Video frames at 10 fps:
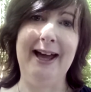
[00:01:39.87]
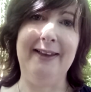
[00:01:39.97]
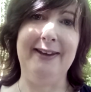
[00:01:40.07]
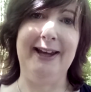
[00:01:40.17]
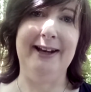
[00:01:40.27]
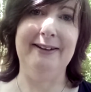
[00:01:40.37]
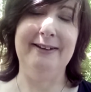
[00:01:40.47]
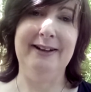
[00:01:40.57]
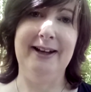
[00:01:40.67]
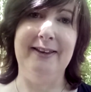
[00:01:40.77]
and then
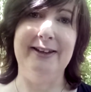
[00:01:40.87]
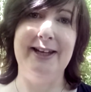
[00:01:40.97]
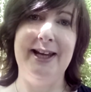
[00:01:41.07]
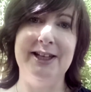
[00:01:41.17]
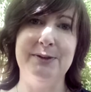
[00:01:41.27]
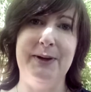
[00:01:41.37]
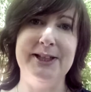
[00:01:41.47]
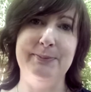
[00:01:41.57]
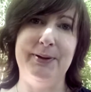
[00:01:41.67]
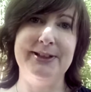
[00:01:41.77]
in the days,
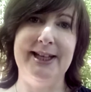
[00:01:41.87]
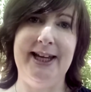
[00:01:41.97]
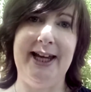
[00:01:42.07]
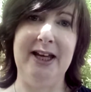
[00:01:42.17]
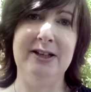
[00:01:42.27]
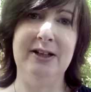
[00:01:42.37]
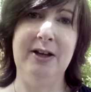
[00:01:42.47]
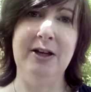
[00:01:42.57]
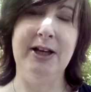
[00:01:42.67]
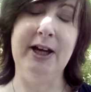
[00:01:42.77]
weeks, months ahead,
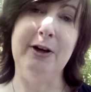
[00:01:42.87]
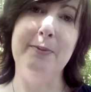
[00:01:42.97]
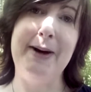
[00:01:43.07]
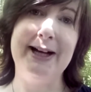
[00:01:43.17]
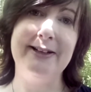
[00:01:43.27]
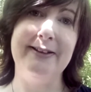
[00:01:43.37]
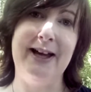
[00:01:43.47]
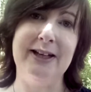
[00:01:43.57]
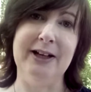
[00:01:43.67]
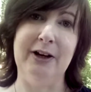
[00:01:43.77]
you can go back to
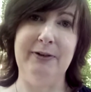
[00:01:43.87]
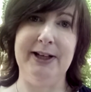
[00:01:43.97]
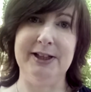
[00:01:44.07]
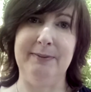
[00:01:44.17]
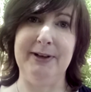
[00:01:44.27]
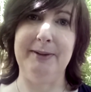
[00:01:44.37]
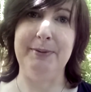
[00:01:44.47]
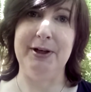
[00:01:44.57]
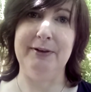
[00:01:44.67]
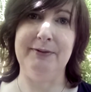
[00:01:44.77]
that and create something
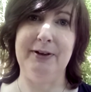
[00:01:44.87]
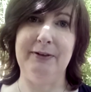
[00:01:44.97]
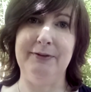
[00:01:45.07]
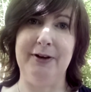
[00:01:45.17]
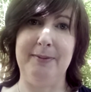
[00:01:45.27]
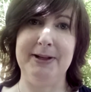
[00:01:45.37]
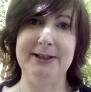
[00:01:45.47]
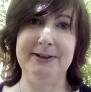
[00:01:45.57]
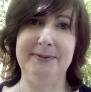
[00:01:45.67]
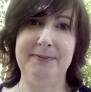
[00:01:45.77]
beautiful from it.